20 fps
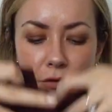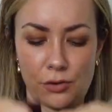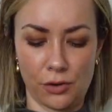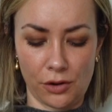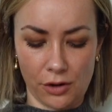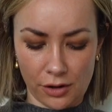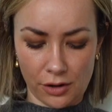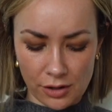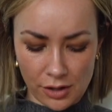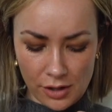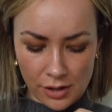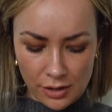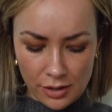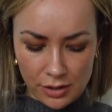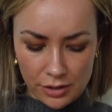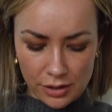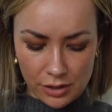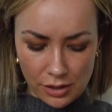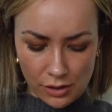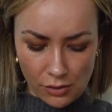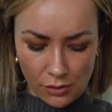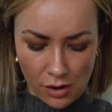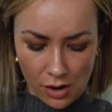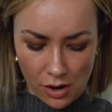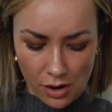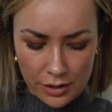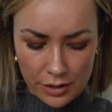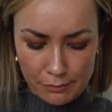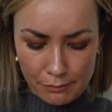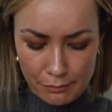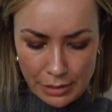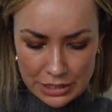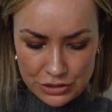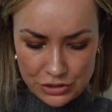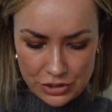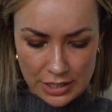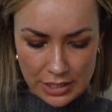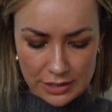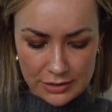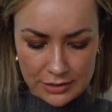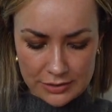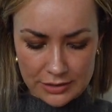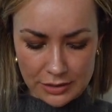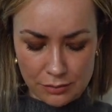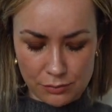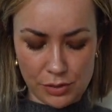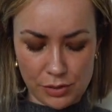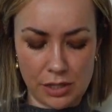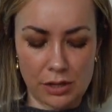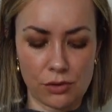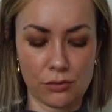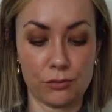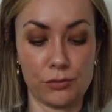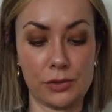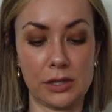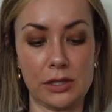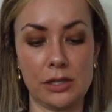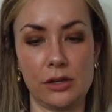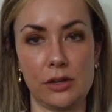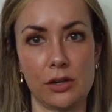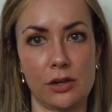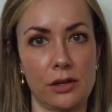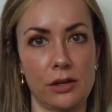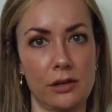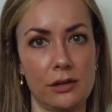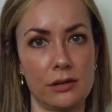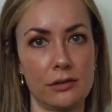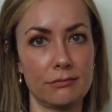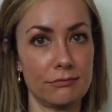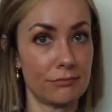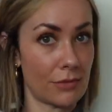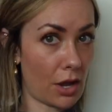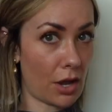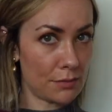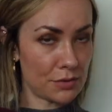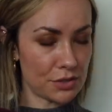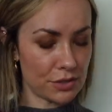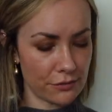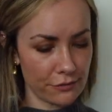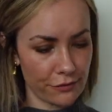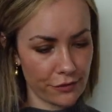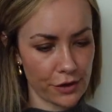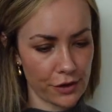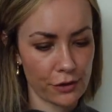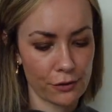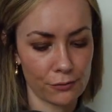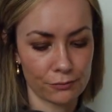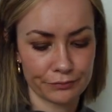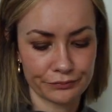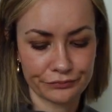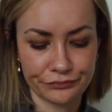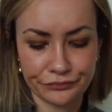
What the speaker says: you're, on a budget, this could be a really good option for you.